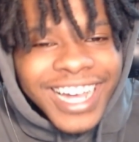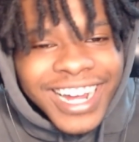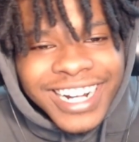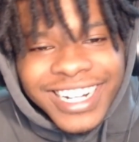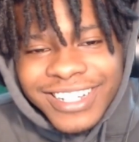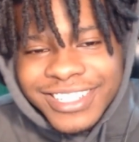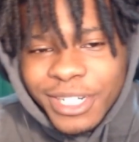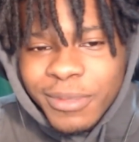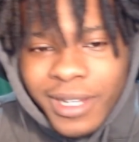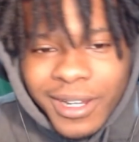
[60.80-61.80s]
Alright, now
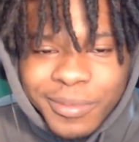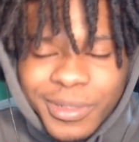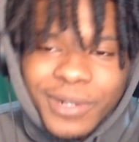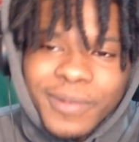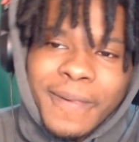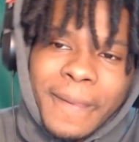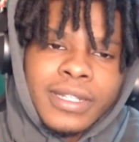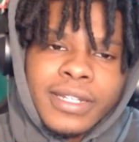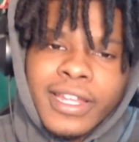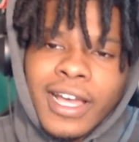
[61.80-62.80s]
check me out, bro.
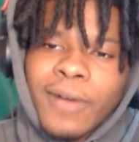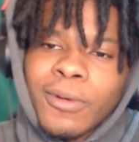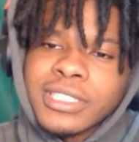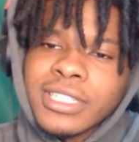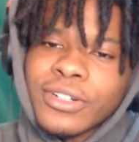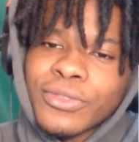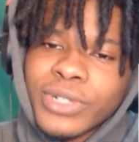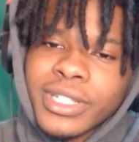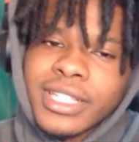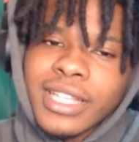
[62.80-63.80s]
Now, I want y'all to
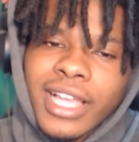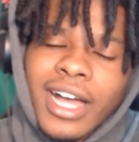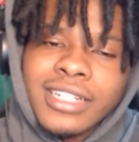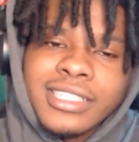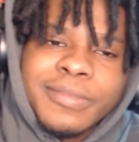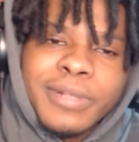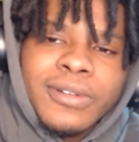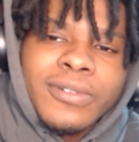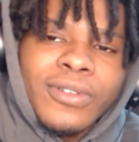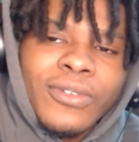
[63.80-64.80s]
really, like, honestly,
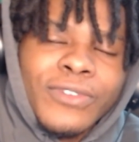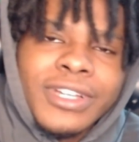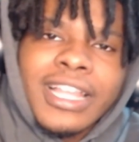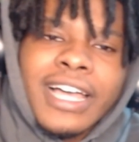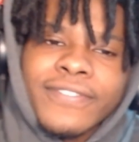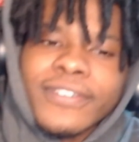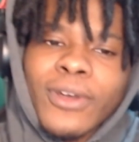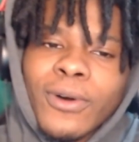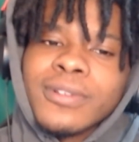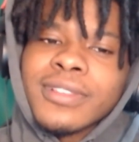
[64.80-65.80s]
bro, real life,
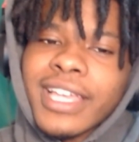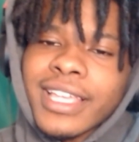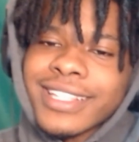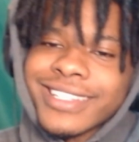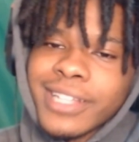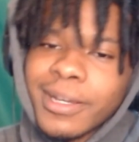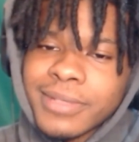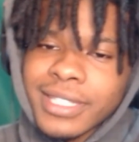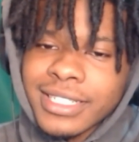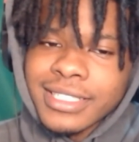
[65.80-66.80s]
go, like,
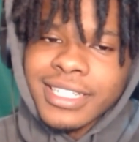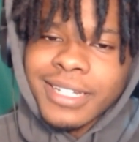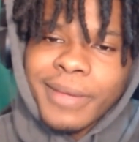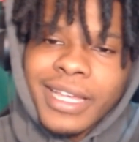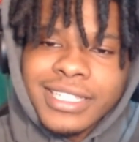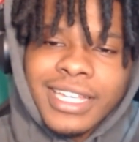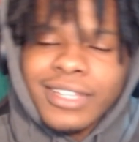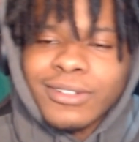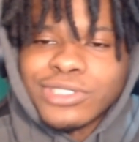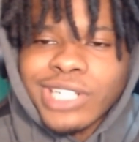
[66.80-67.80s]
sub to this nigga Panta and
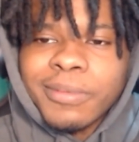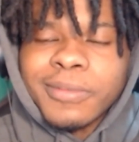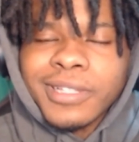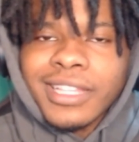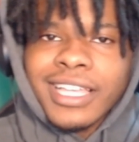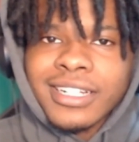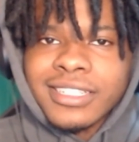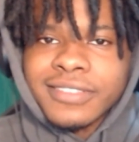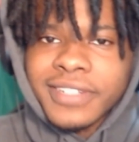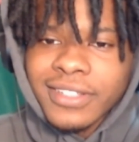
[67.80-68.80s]
go drop him a like on
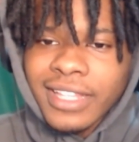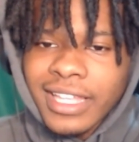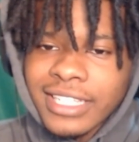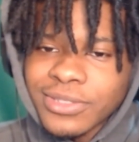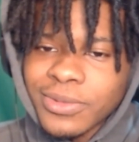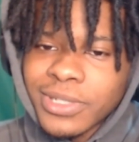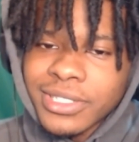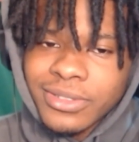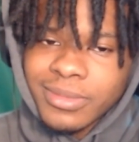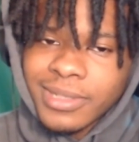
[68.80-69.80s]
this video. Like, I swear
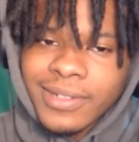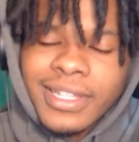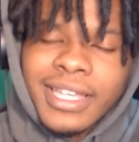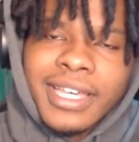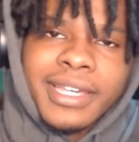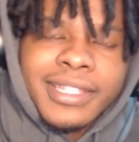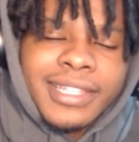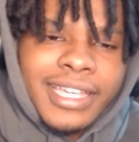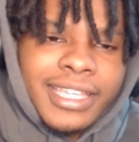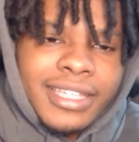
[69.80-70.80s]
to you, bro.
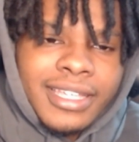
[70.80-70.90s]
Like,